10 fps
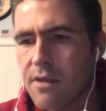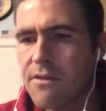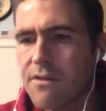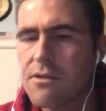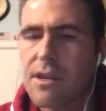go for
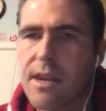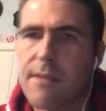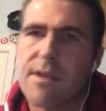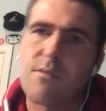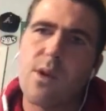2
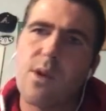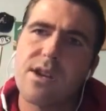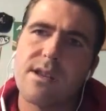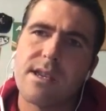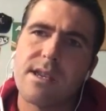segments and
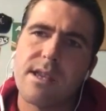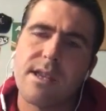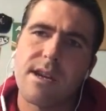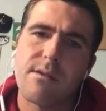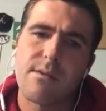questions, and then
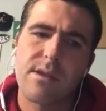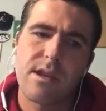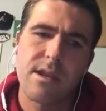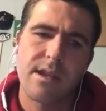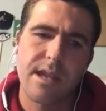
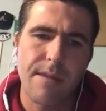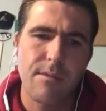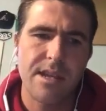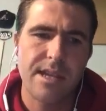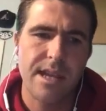get to the
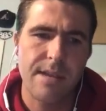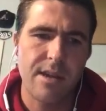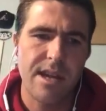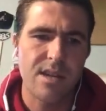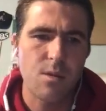gambling segment
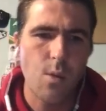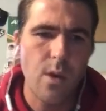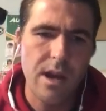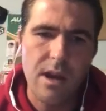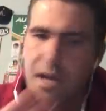as
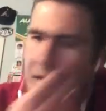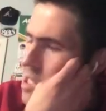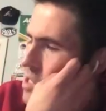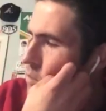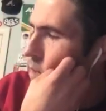well.
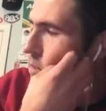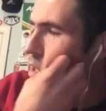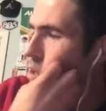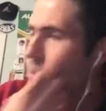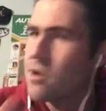So it'll probably be a
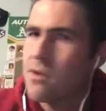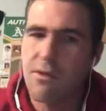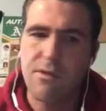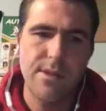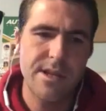little bit shorter,
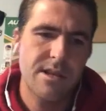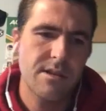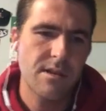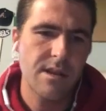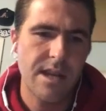but
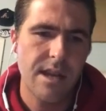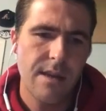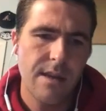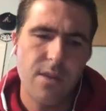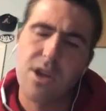still
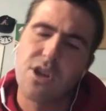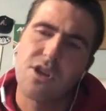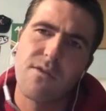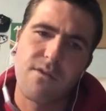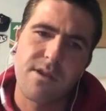be a good show
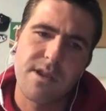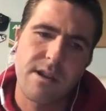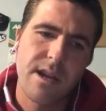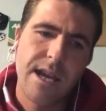for us here.